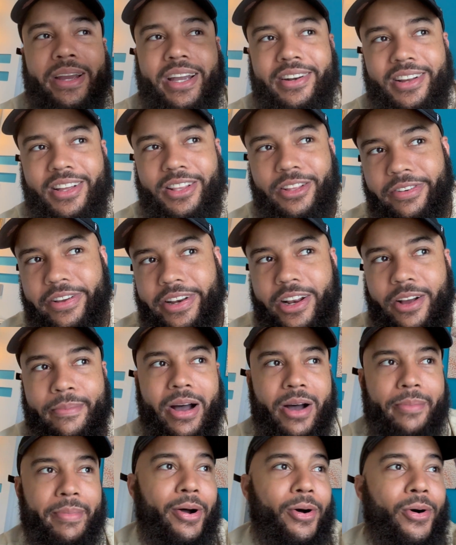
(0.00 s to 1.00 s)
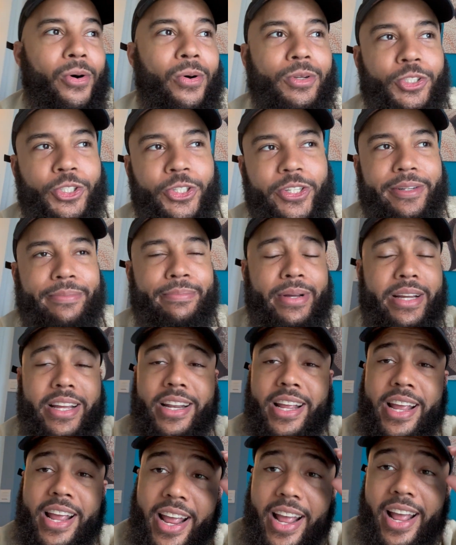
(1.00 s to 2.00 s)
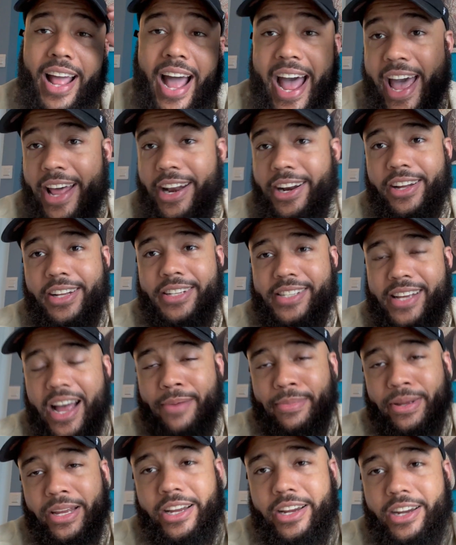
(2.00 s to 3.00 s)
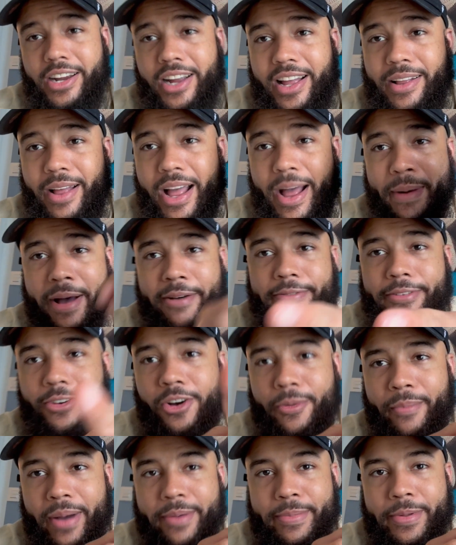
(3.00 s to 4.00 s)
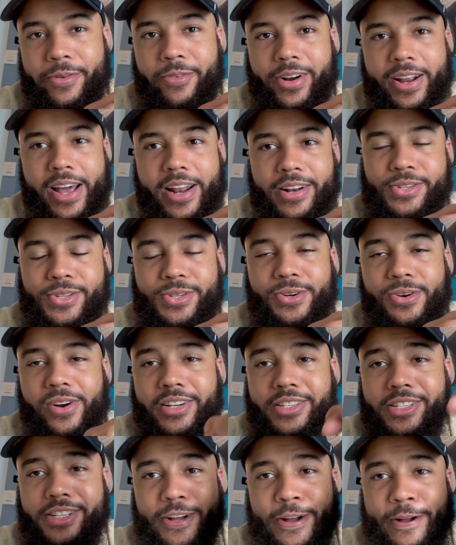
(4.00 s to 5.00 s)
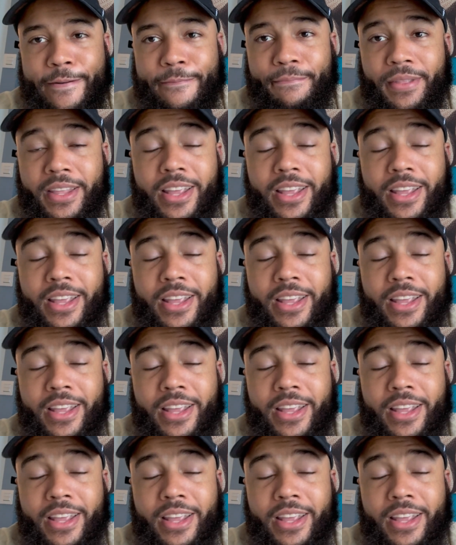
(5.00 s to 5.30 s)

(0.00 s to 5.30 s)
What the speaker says: another video about my whole trip. But I had a good time here. My phone might be running out of storage, so